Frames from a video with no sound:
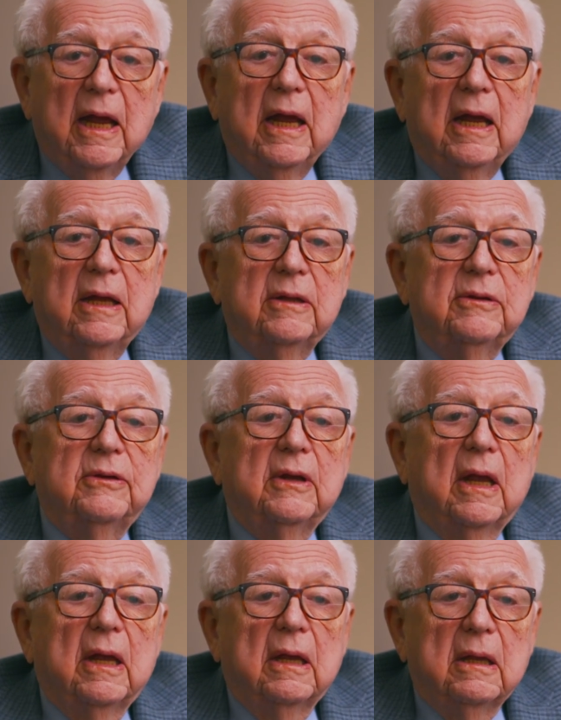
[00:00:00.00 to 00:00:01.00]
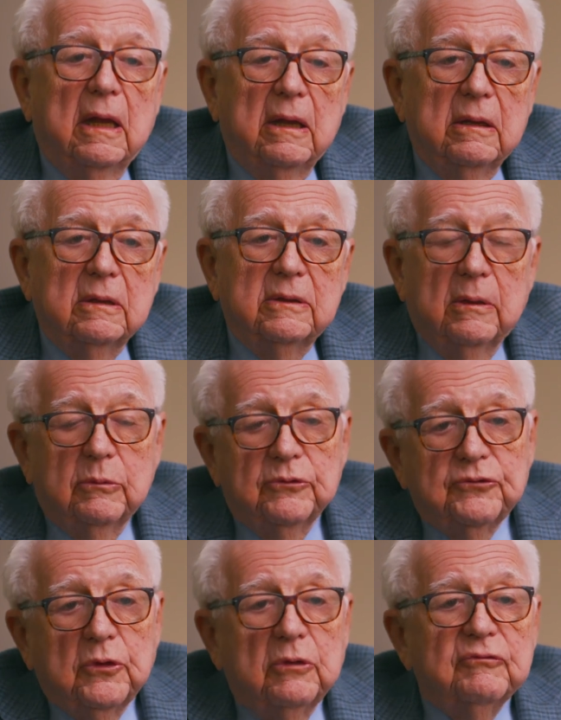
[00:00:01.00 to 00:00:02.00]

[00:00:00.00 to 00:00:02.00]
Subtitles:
And that was sort